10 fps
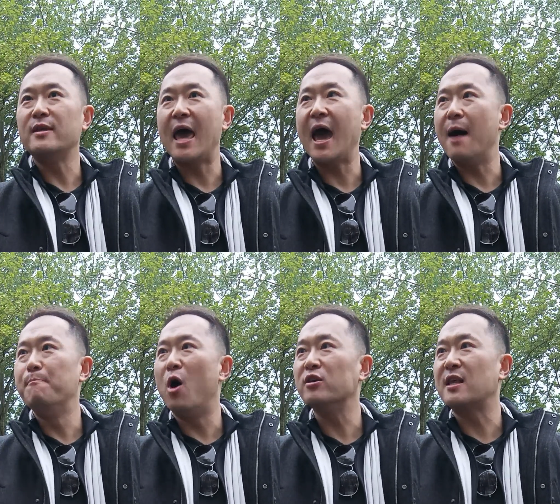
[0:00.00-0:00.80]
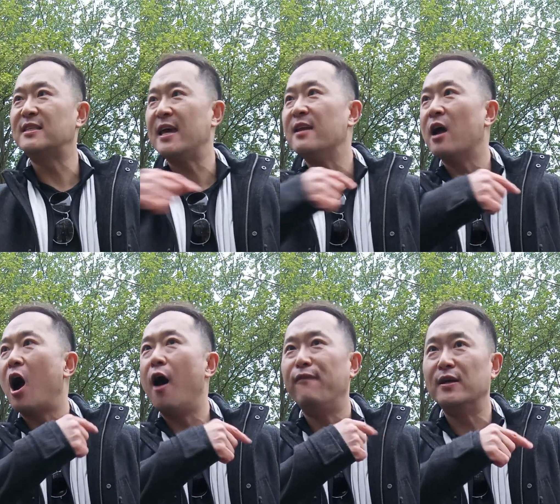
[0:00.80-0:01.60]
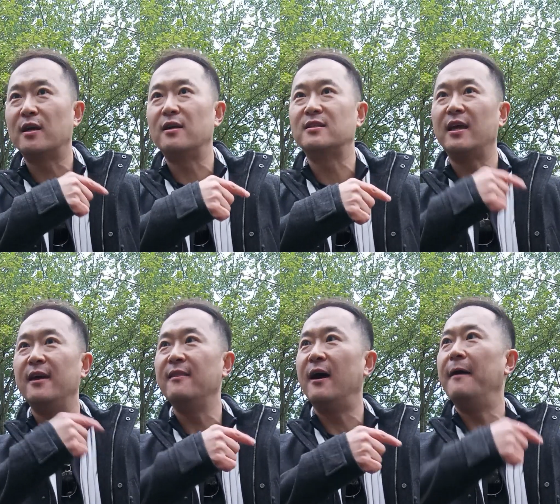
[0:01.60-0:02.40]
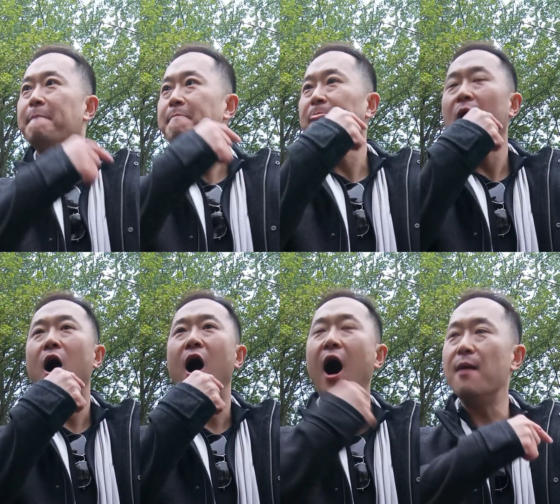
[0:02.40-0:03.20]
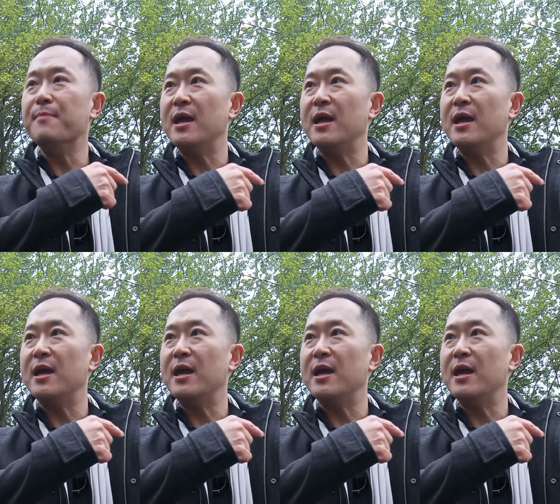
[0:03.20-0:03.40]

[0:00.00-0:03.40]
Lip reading: Most senior officers in the army,